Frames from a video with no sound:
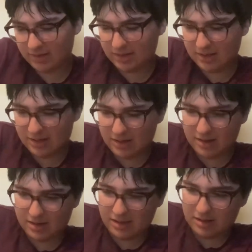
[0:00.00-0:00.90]

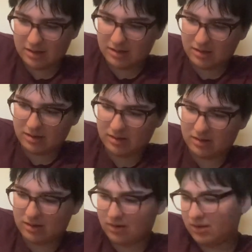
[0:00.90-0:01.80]

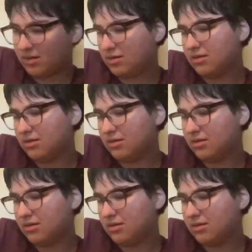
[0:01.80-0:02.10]
[no speech]